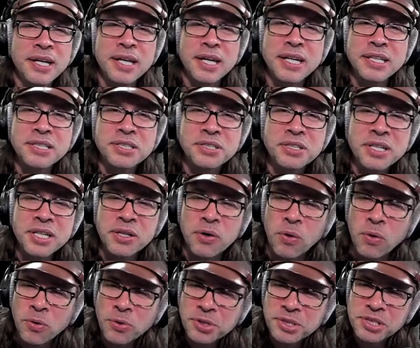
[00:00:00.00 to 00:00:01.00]
And it's like,
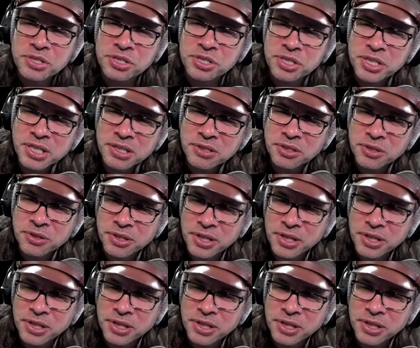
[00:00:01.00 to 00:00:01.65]
holy shit, you